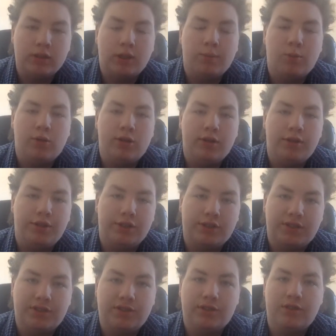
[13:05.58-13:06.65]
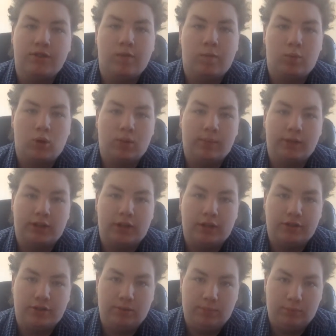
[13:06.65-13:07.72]
I'm aware of the existence of proper
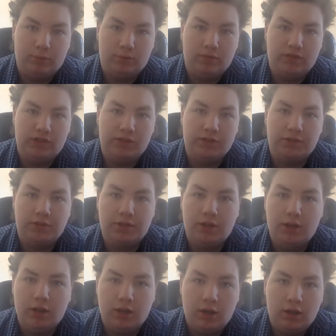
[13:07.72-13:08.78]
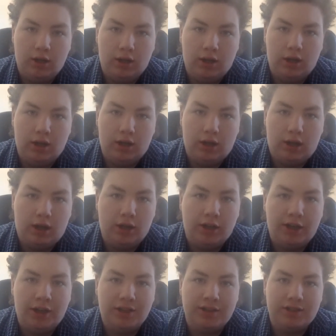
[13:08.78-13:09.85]
gacha movies.
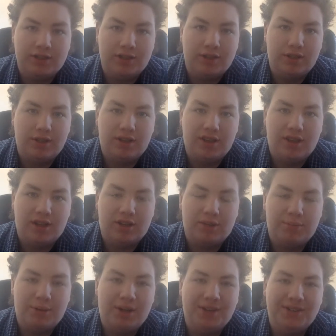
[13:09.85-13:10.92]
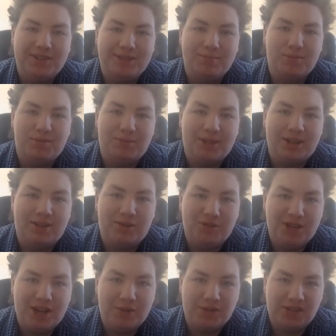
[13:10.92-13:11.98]
Alas, a comparison between a
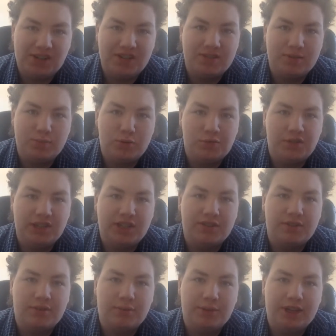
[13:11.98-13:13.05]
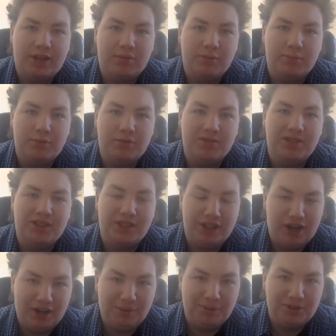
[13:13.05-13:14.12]
3-hour gacha movie and the 3-hour movie The
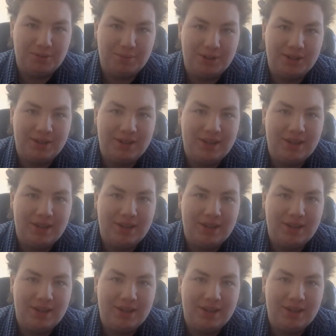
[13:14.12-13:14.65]
Irishman